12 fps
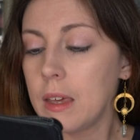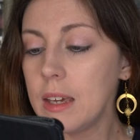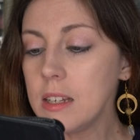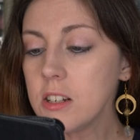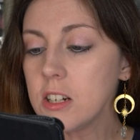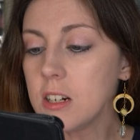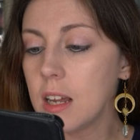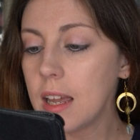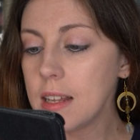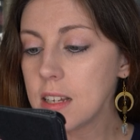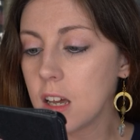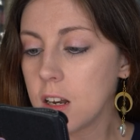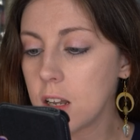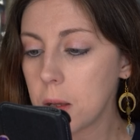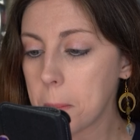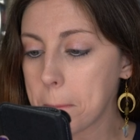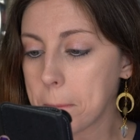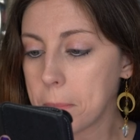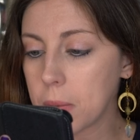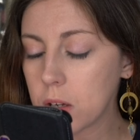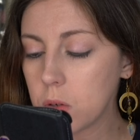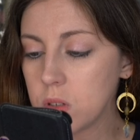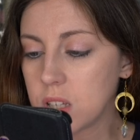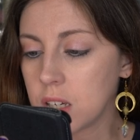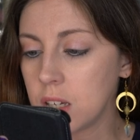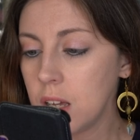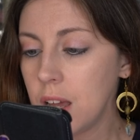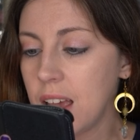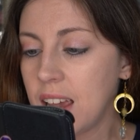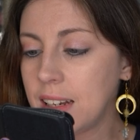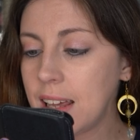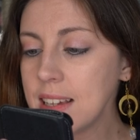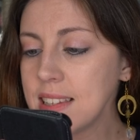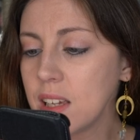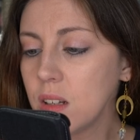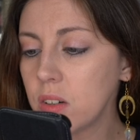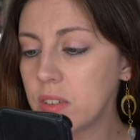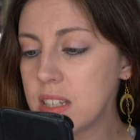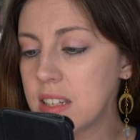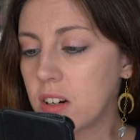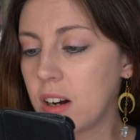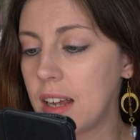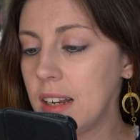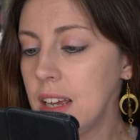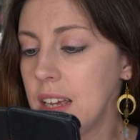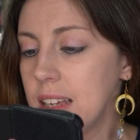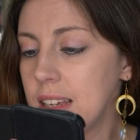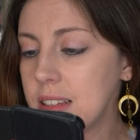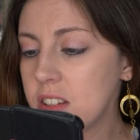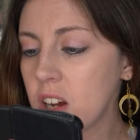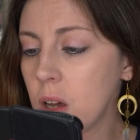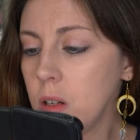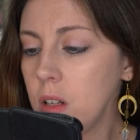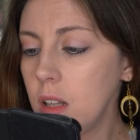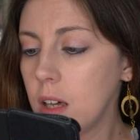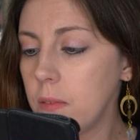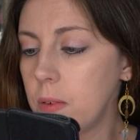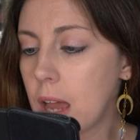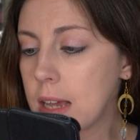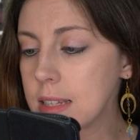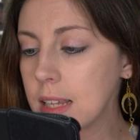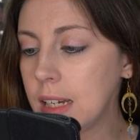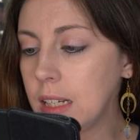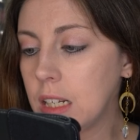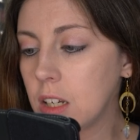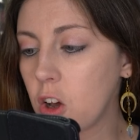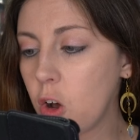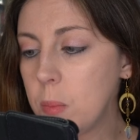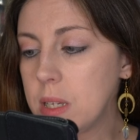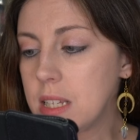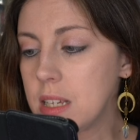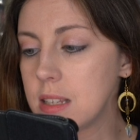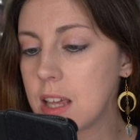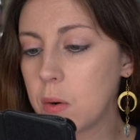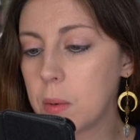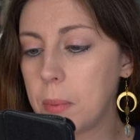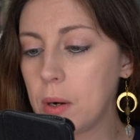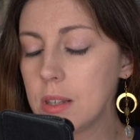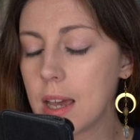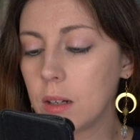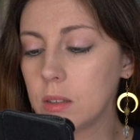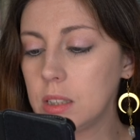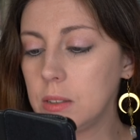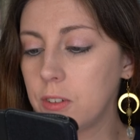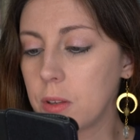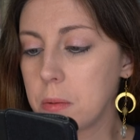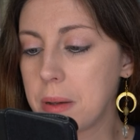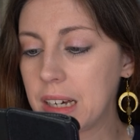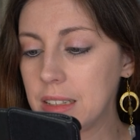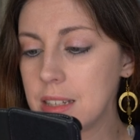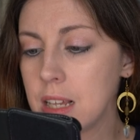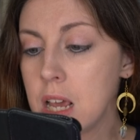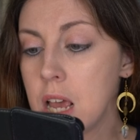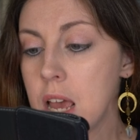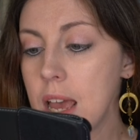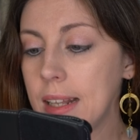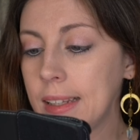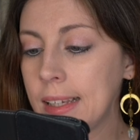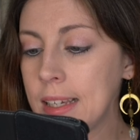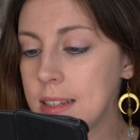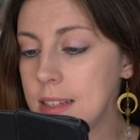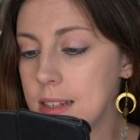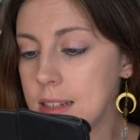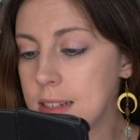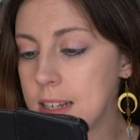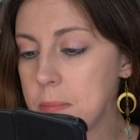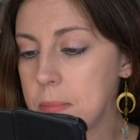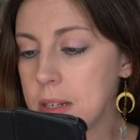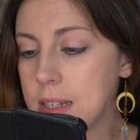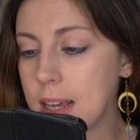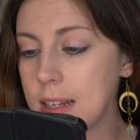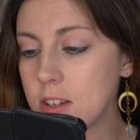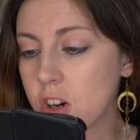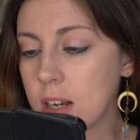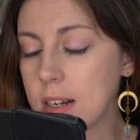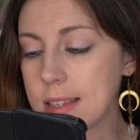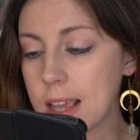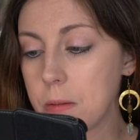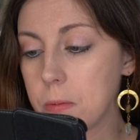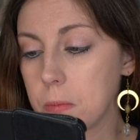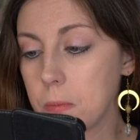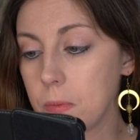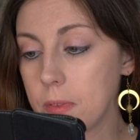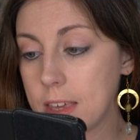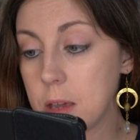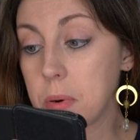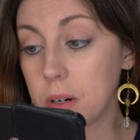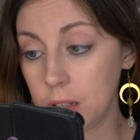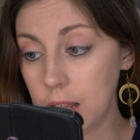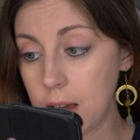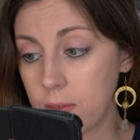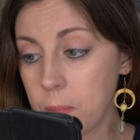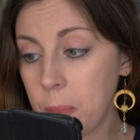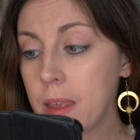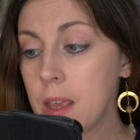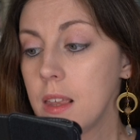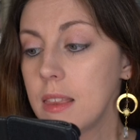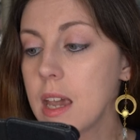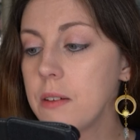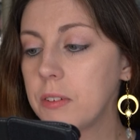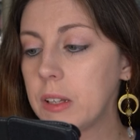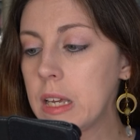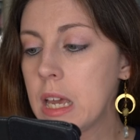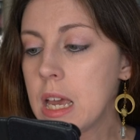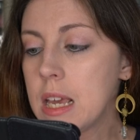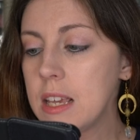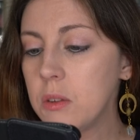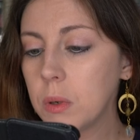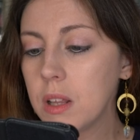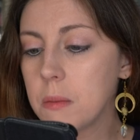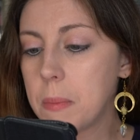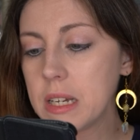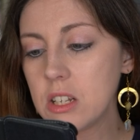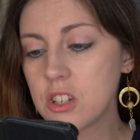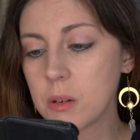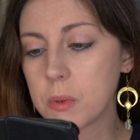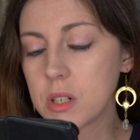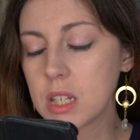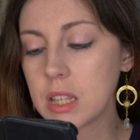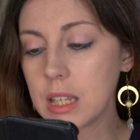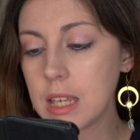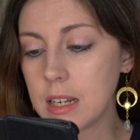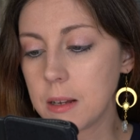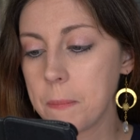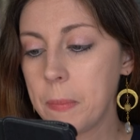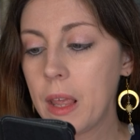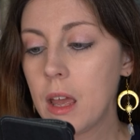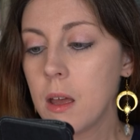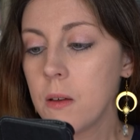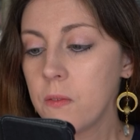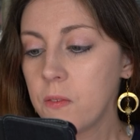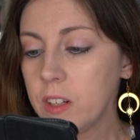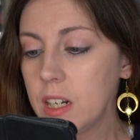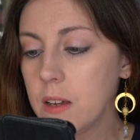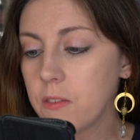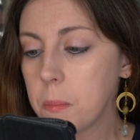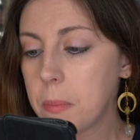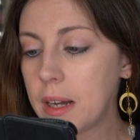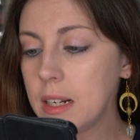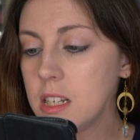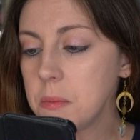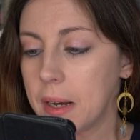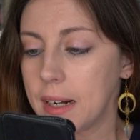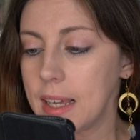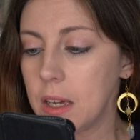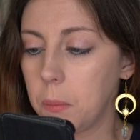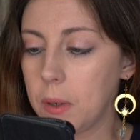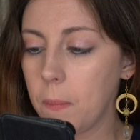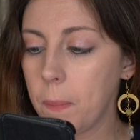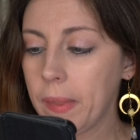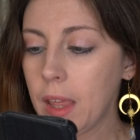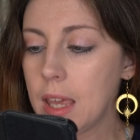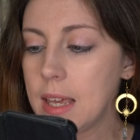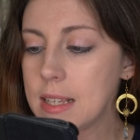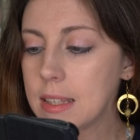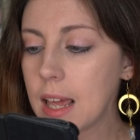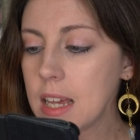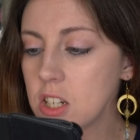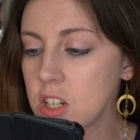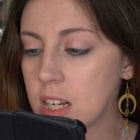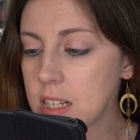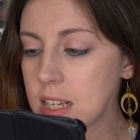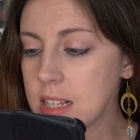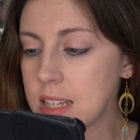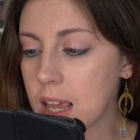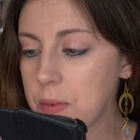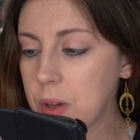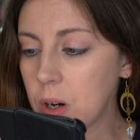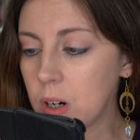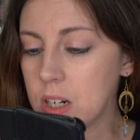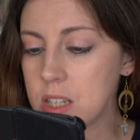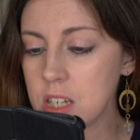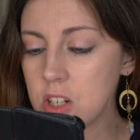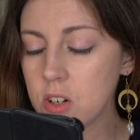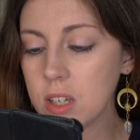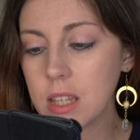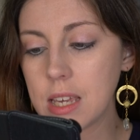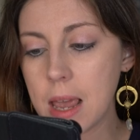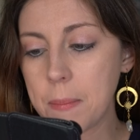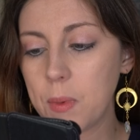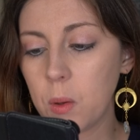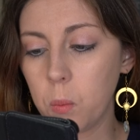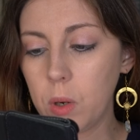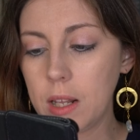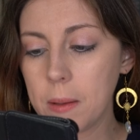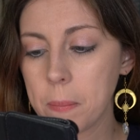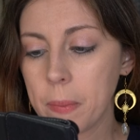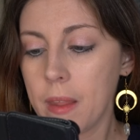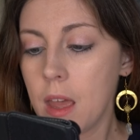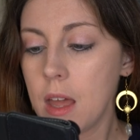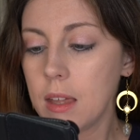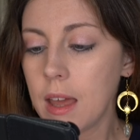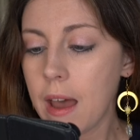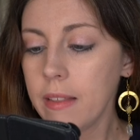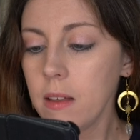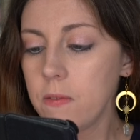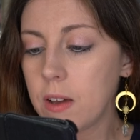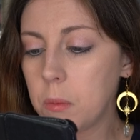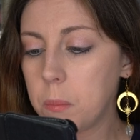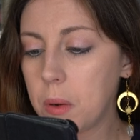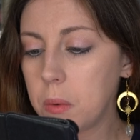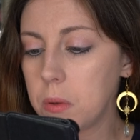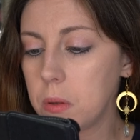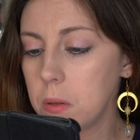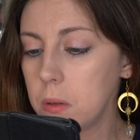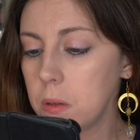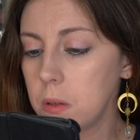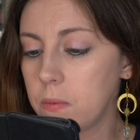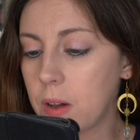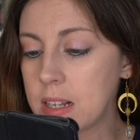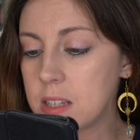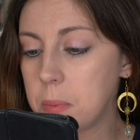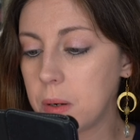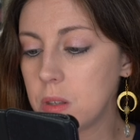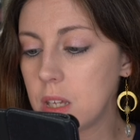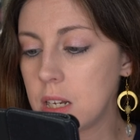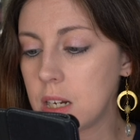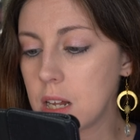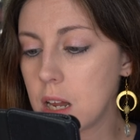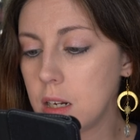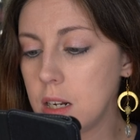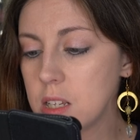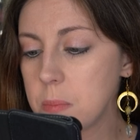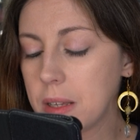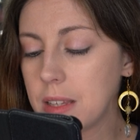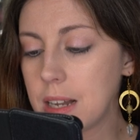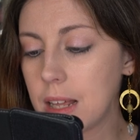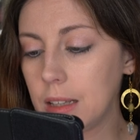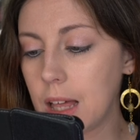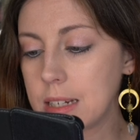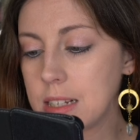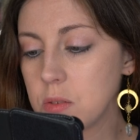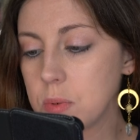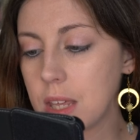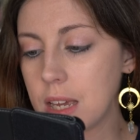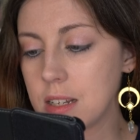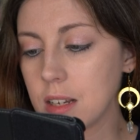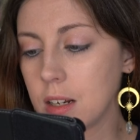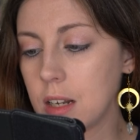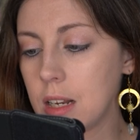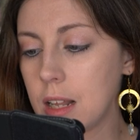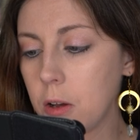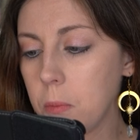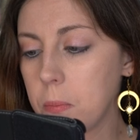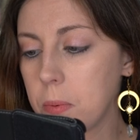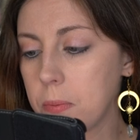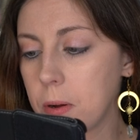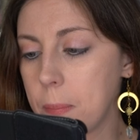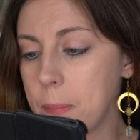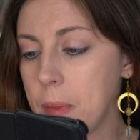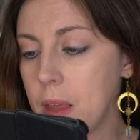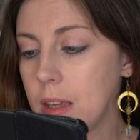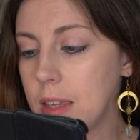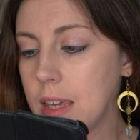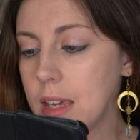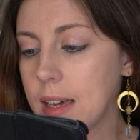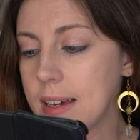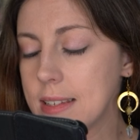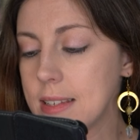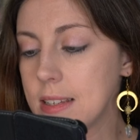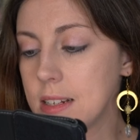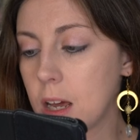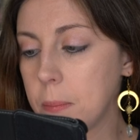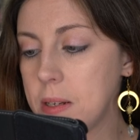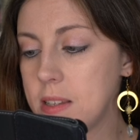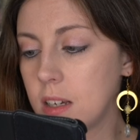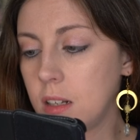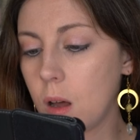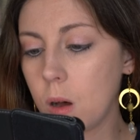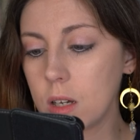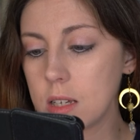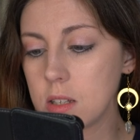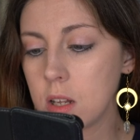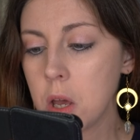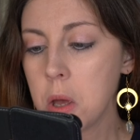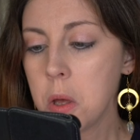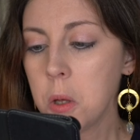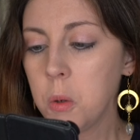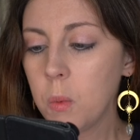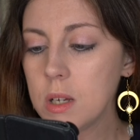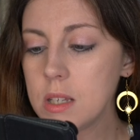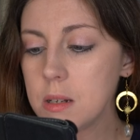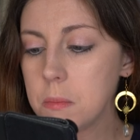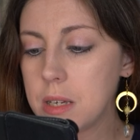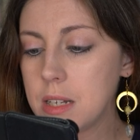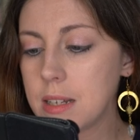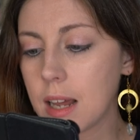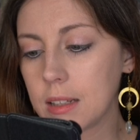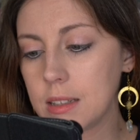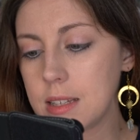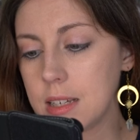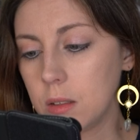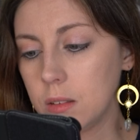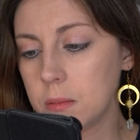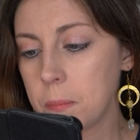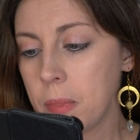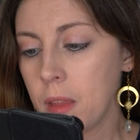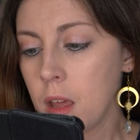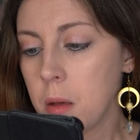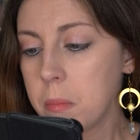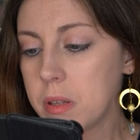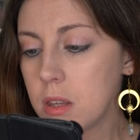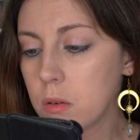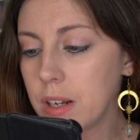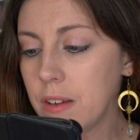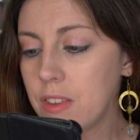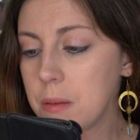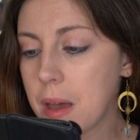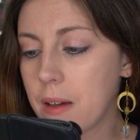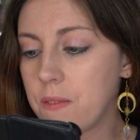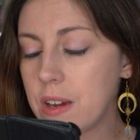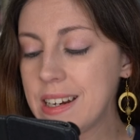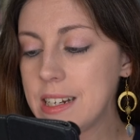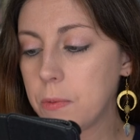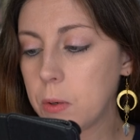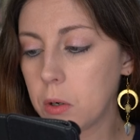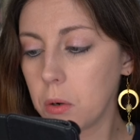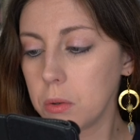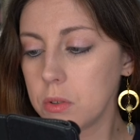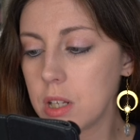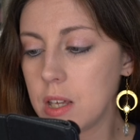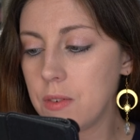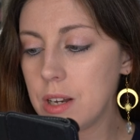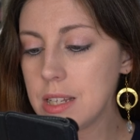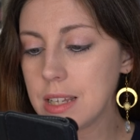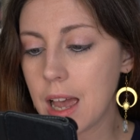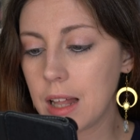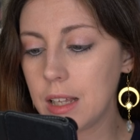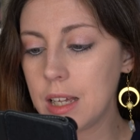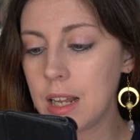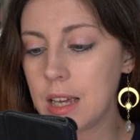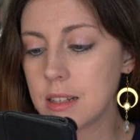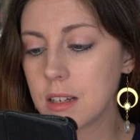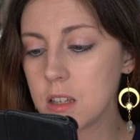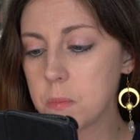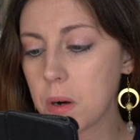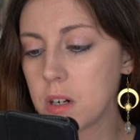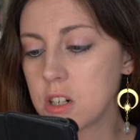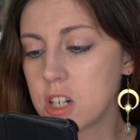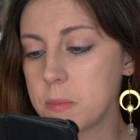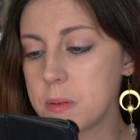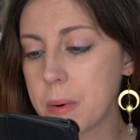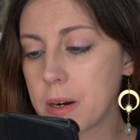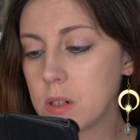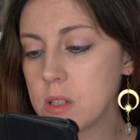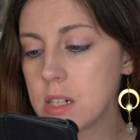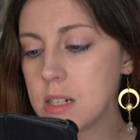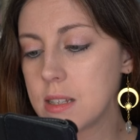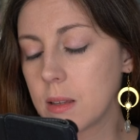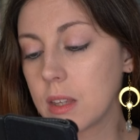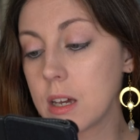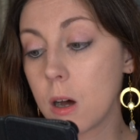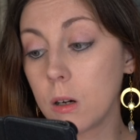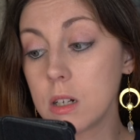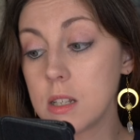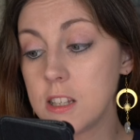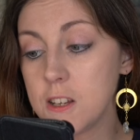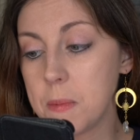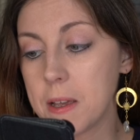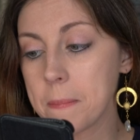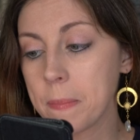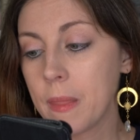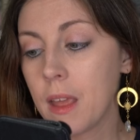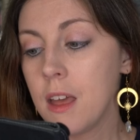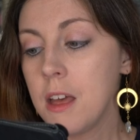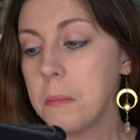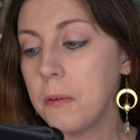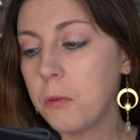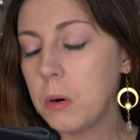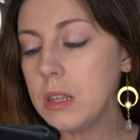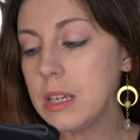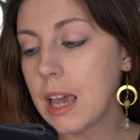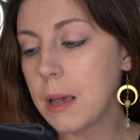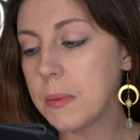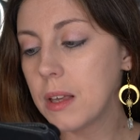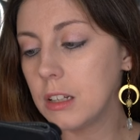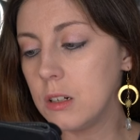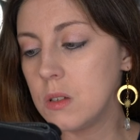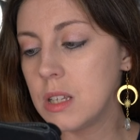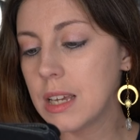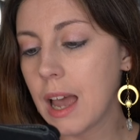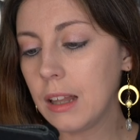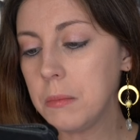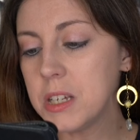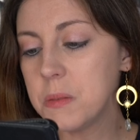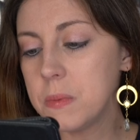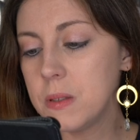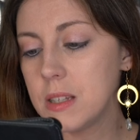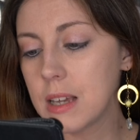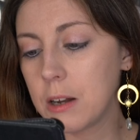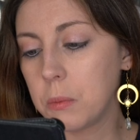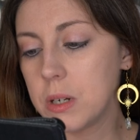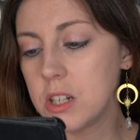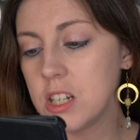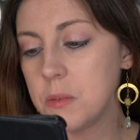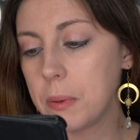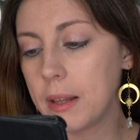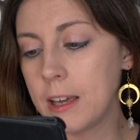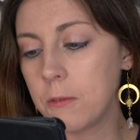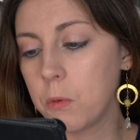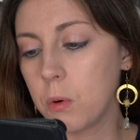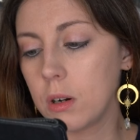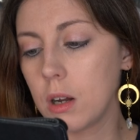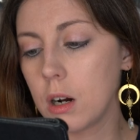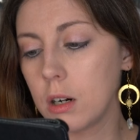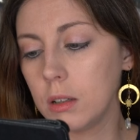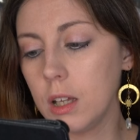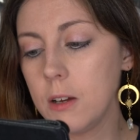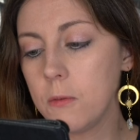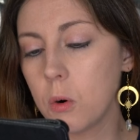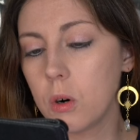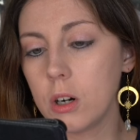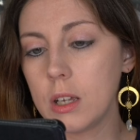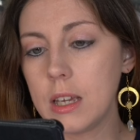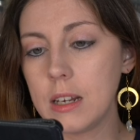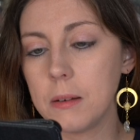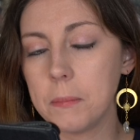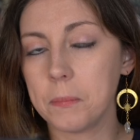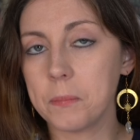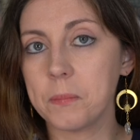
Enter Anton Makusa, an exiled aristocrat. His childhood love has lain in a coma since they were both ousted from the palace, and he's deep in debt trying to keep her alive. Thankfully, he's one of the best jumpers in the kingdom, flitting from body to body at will. His last chance at saving her is entering the games and winning. Kala finds both an unexpected alliance with Anton and help from King Kassa's adopted son, August, who wants to mend Tala's ills. But the three of them have very different goals, even as Kala and Anton's partnership spirals into something all-consuming. Before the games close, Kala must decide what she's playing for, her love or her kingdom.